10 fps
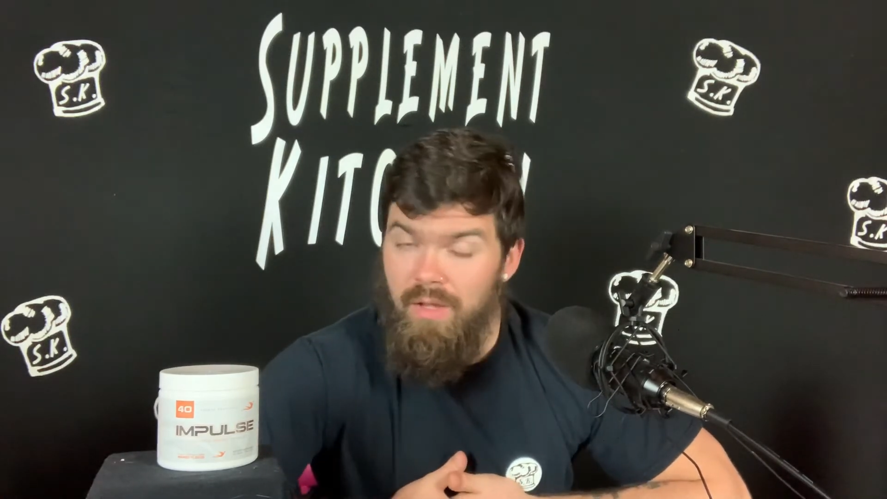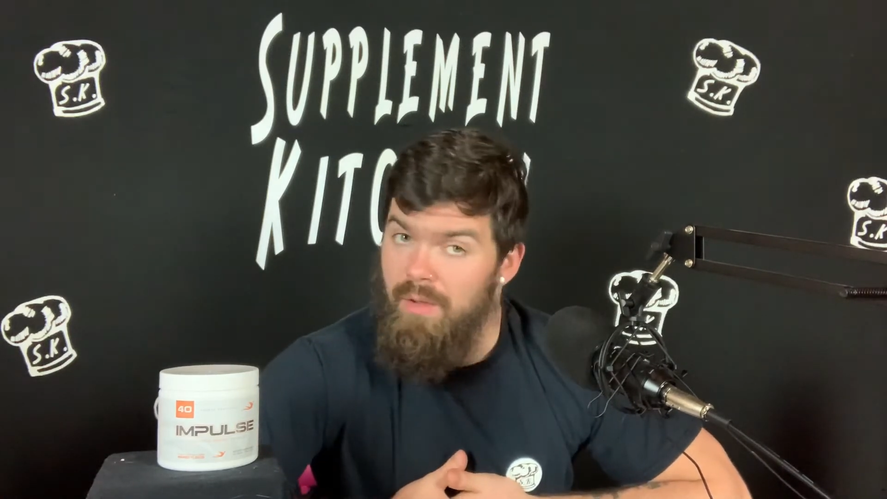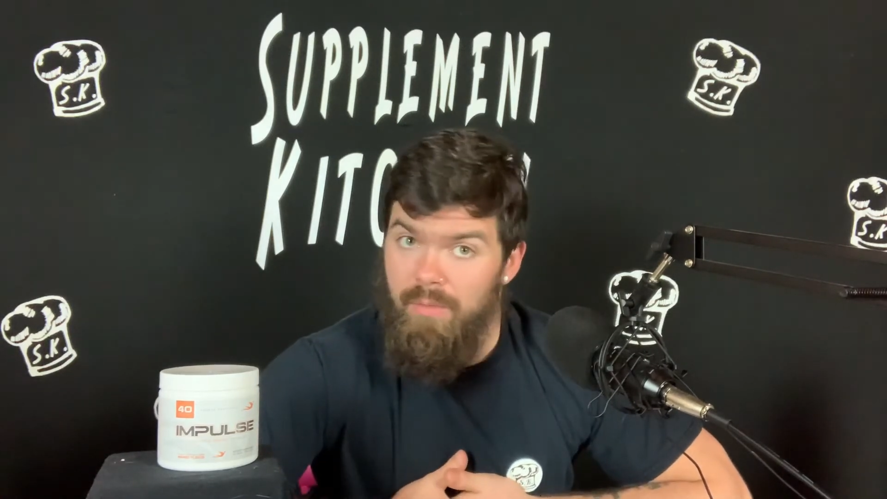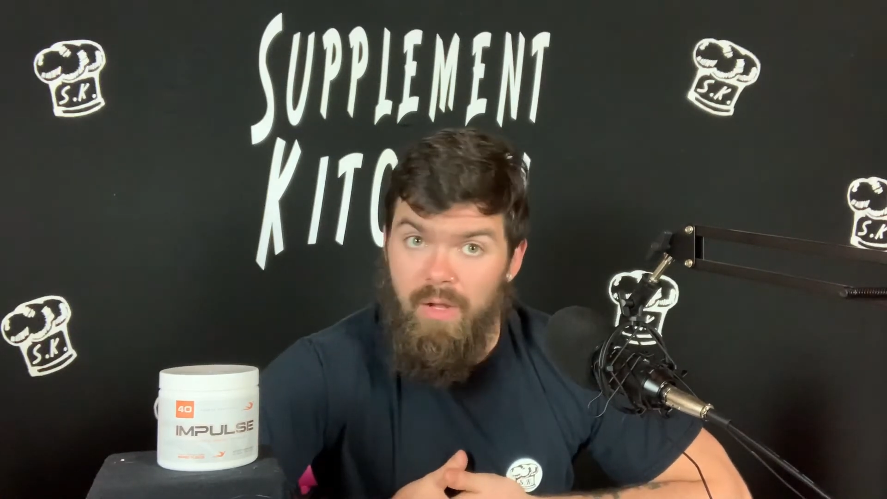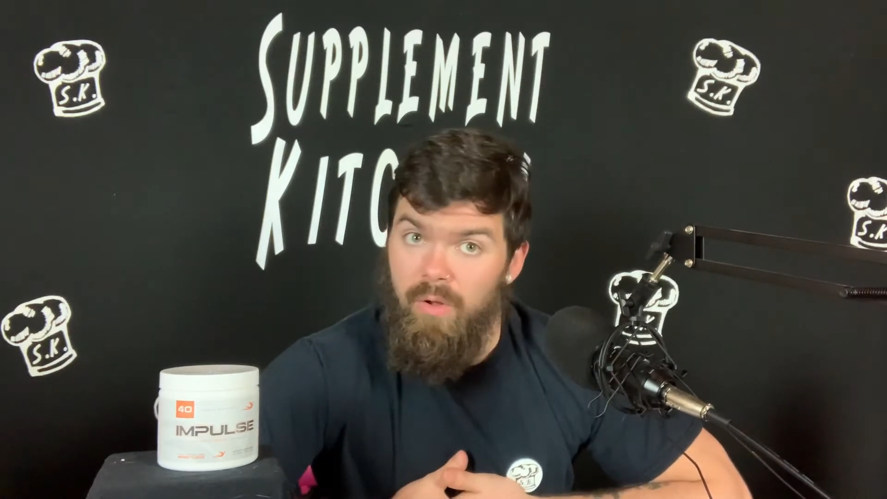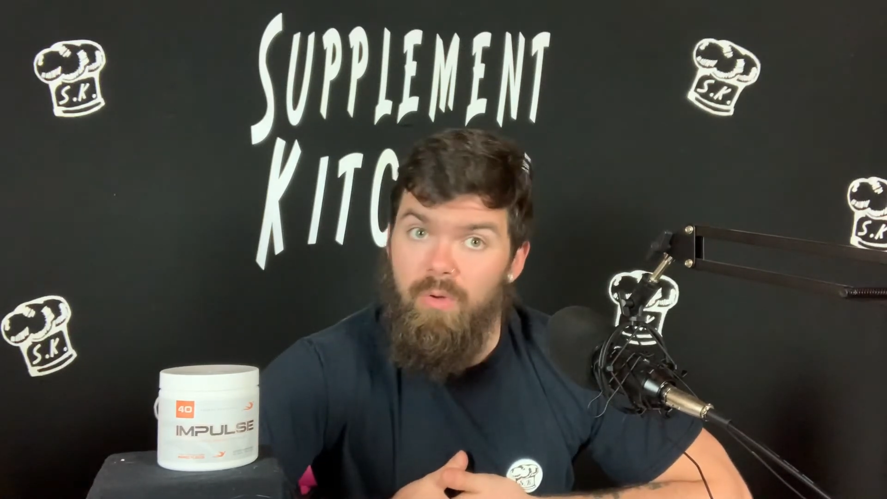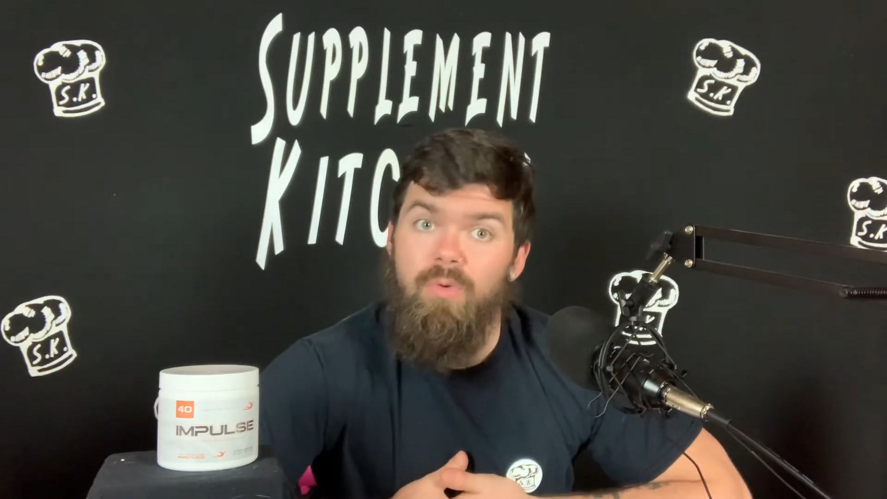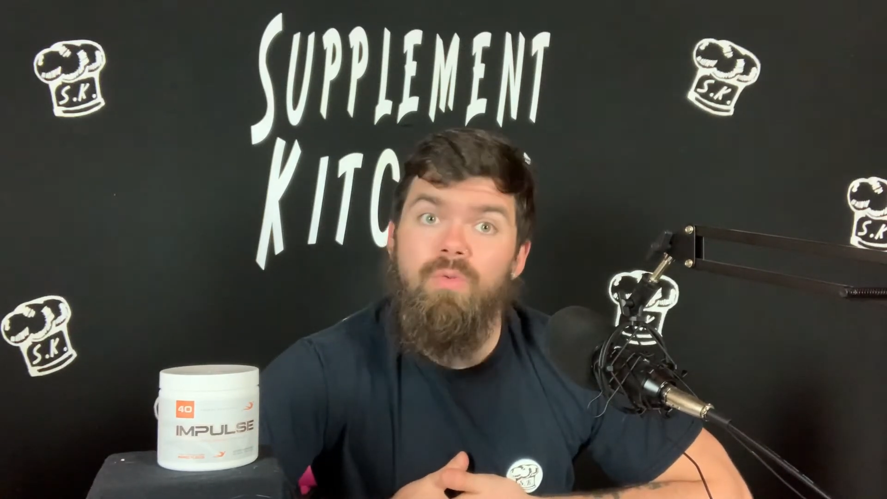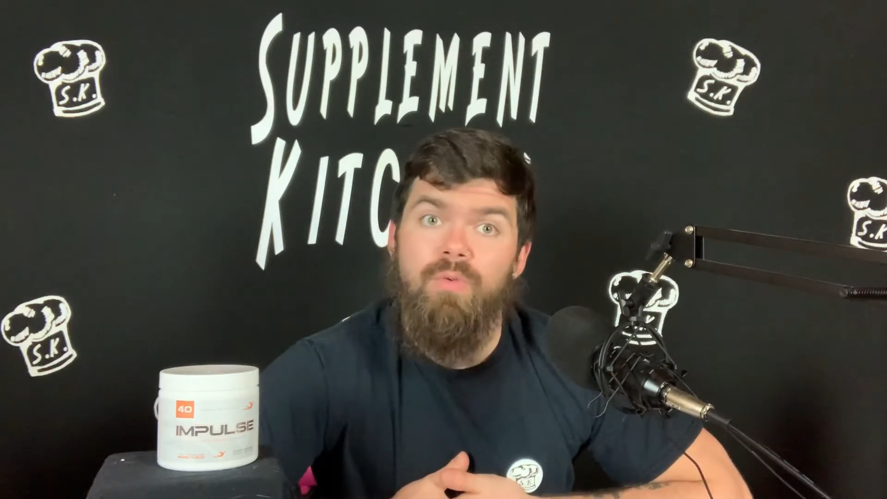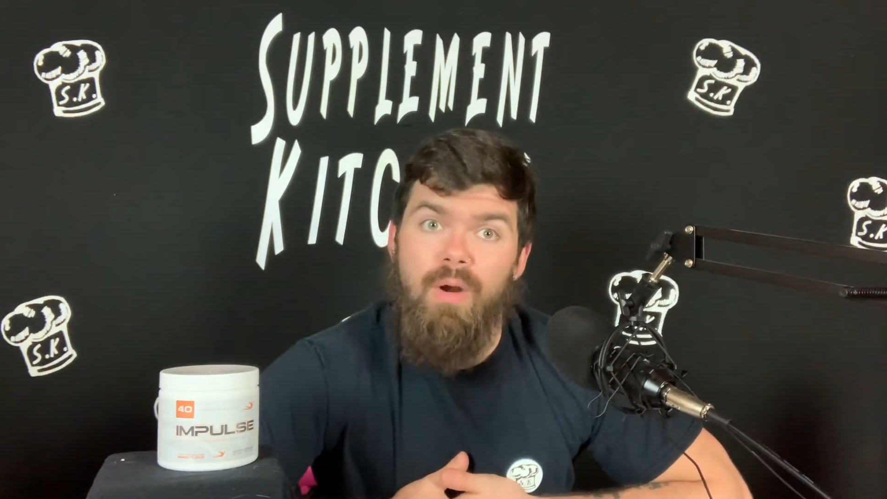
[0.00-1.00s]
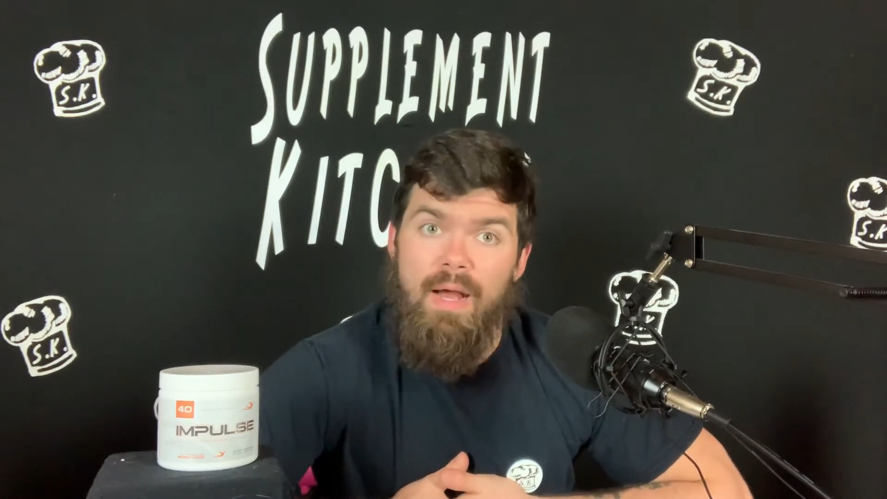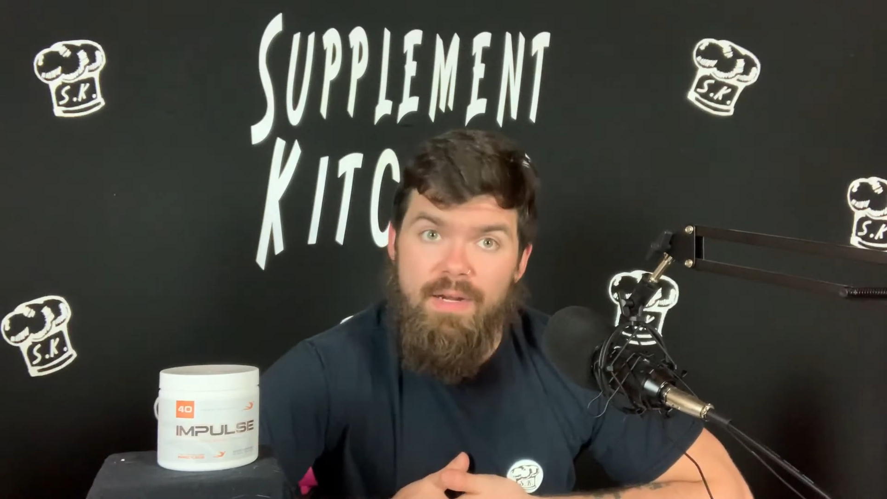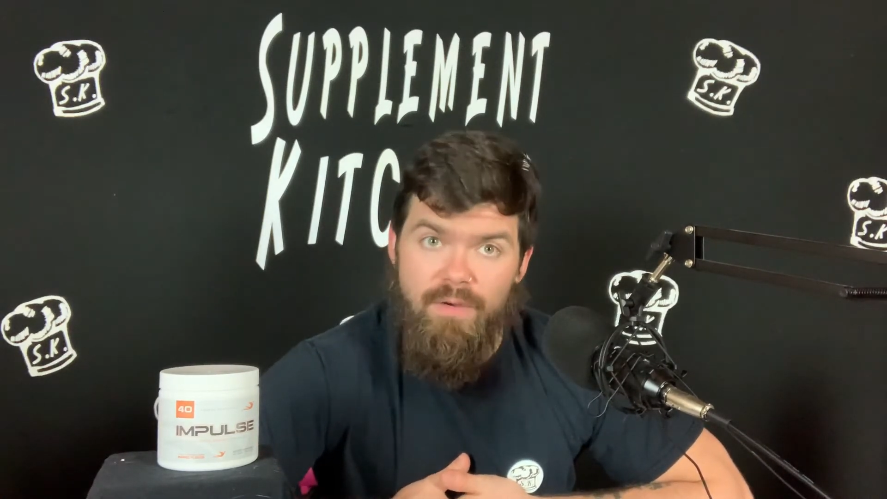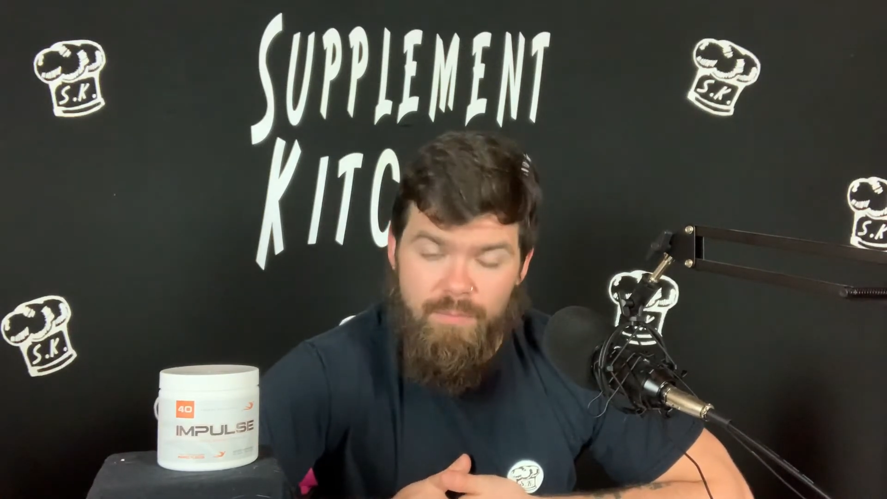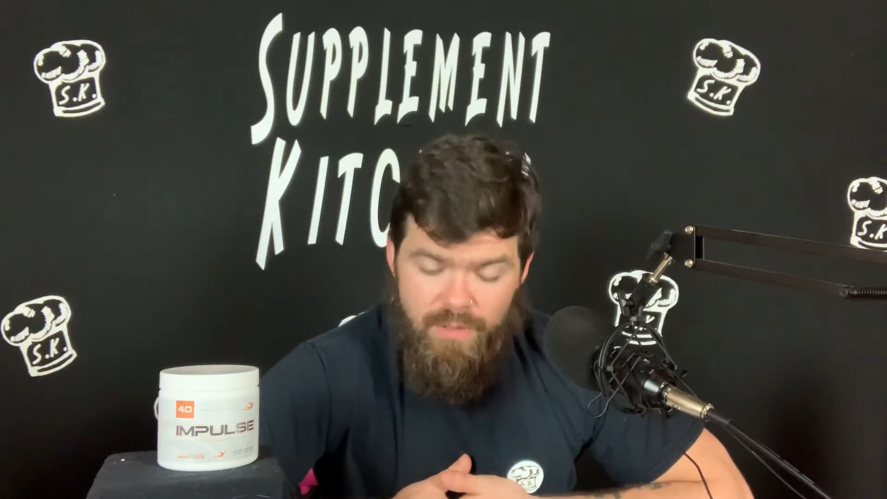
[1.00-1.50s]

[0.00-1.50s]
a, a, whole variety of